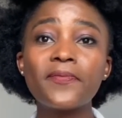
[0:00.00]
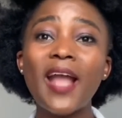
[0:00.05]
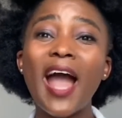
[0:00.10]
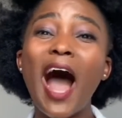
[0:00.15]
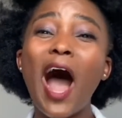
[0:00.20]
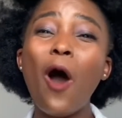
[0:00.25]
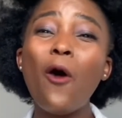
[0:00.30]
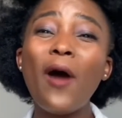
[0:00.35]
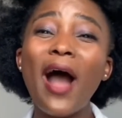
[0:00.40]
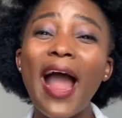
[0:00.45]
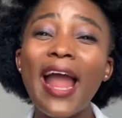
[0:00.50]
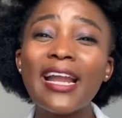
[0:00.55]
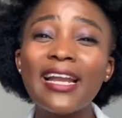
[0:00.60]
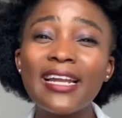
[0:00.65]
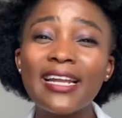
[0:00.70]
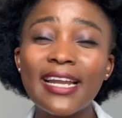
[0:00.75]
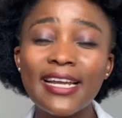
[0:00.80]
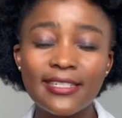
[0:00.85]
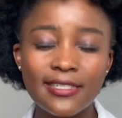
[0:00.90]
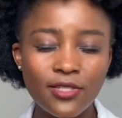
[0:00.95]
how I
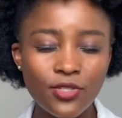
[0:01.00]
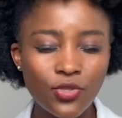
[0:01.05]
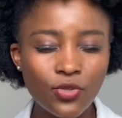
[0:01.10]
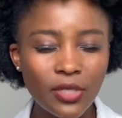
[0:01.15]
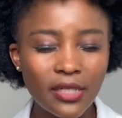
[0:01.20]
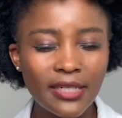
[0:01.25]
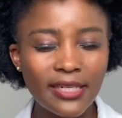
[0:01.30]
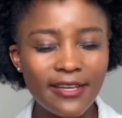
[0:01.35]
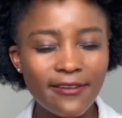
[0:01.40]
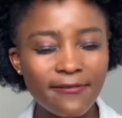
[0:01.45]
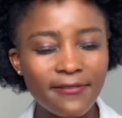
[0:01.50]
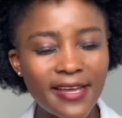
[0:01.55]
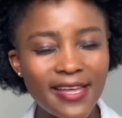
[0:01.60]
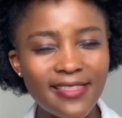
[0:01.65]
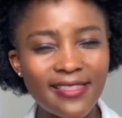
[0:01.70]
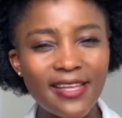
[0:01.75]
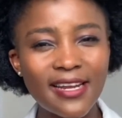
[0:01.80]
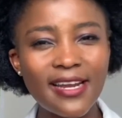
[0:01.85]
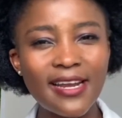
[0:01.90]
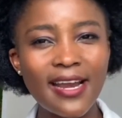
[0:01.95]
learned to live
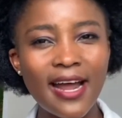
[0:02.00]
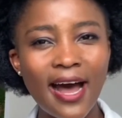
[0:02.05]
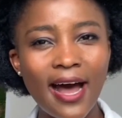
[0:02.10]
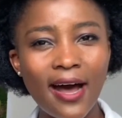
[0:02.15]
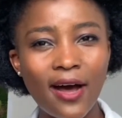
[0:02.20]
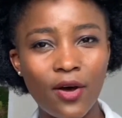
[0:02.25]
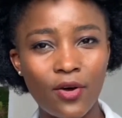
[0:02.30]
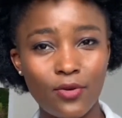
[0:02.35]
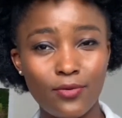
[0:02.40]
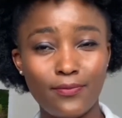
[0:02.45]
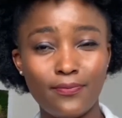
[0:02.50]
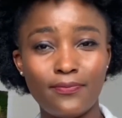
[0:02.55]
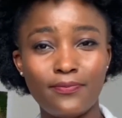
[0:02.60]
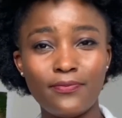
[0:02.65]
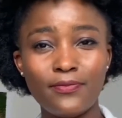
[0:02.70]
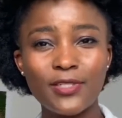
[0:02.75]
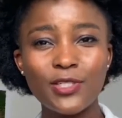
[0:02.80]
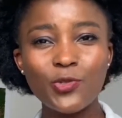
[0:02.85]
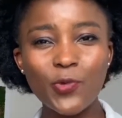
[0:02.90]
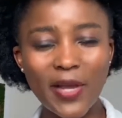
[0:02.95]
in the now,
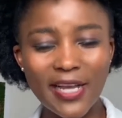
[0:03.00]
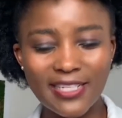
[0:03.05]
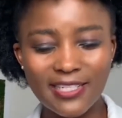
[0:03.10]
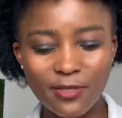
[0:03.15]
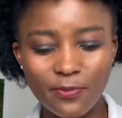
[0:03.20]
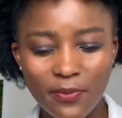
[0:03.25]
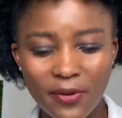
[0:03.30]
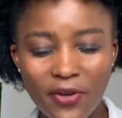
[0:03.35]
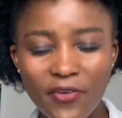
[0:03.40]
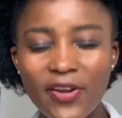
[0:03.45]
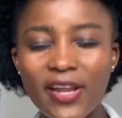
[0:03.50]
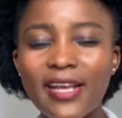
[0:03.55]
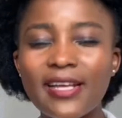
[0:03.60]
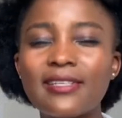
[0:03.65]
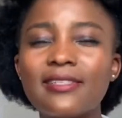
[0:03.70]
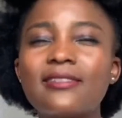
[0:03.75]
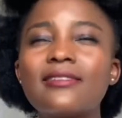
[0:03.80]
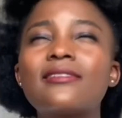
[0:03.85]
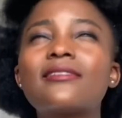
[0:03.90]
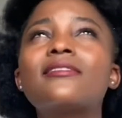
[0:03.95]
to
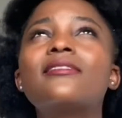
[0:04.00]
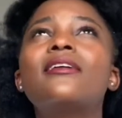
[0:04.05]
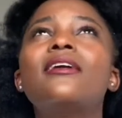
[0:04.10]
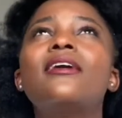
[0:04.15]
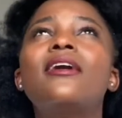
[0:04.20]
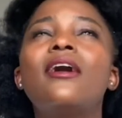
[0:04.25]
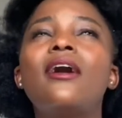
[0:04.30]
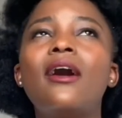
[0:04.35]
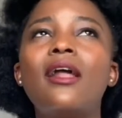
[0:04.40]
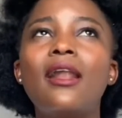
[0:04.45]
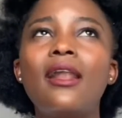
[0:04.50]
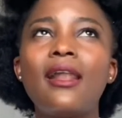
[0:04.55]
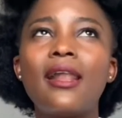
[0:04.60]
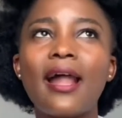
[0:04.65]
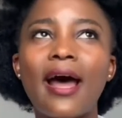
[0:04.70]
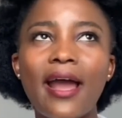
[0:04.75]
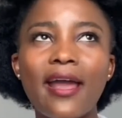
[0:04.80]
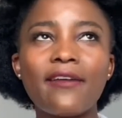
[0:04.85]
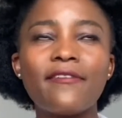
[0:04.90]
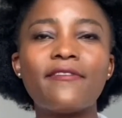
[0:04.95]
experience
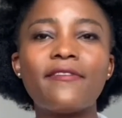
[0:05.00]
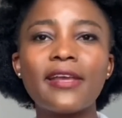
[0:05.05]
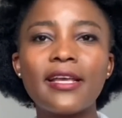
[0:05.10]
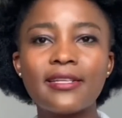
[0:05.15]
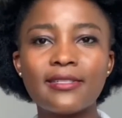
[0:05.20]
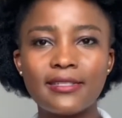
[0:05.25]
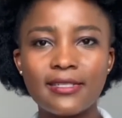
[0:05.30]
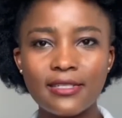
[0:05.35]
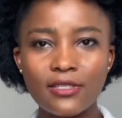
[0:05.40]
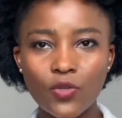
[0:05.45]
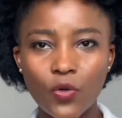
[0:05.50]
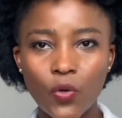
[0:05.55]
life as it